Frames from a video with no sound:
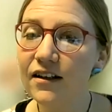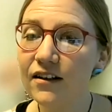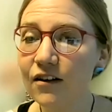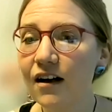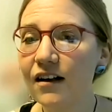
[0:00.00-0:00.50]

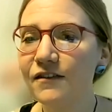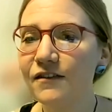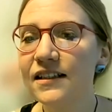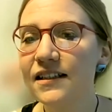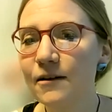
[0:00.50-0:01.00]
they're
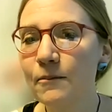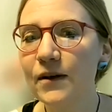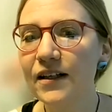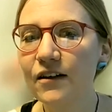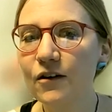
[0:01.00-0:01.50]
often
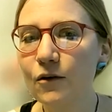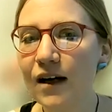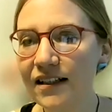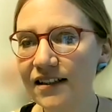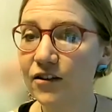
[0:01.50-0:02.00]
somebody who
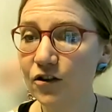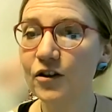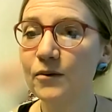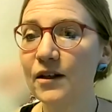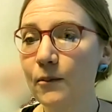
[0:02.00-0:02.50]
has an
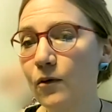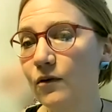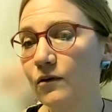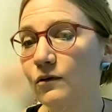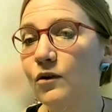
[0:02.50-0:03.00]
extremely
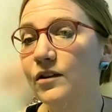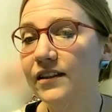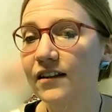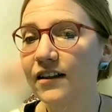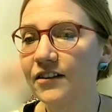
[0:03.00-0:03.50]
important role
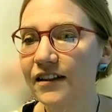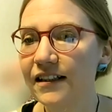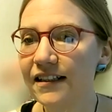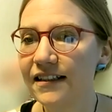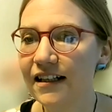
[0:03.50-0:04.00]
in laundering
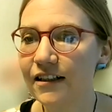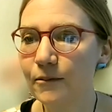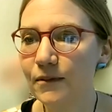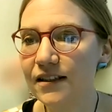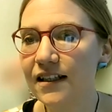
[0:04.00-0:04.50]
these items.